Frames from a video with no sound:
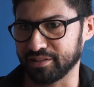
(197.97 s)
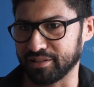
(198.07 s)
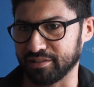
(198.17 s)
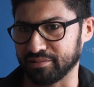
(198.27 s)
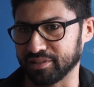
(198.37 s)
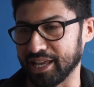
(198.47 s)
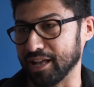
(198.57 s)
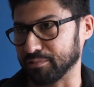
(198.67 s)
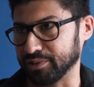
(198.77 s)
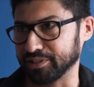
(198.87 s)
and
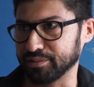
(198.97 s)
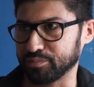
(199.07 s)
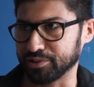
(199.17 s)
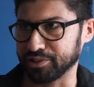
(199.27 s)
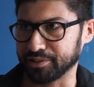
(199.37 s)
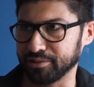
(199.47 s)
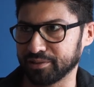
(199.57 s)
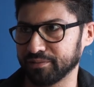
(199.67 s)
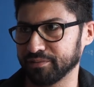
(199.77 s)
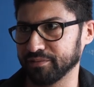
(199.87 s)
galleries in
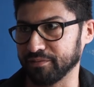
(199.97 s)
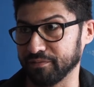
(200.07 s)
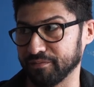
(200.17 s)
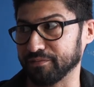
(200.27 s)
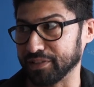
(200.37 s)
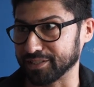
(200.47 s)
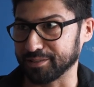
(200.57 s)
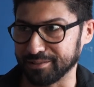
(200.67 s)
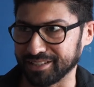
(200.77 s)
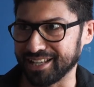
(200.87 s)
particular,
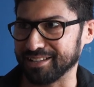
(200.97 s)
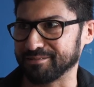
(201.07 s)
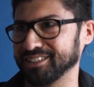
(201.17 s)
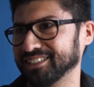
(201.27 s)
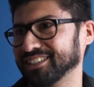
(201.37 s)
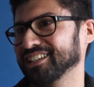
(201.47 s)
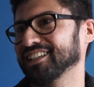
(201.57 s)
physical galleries,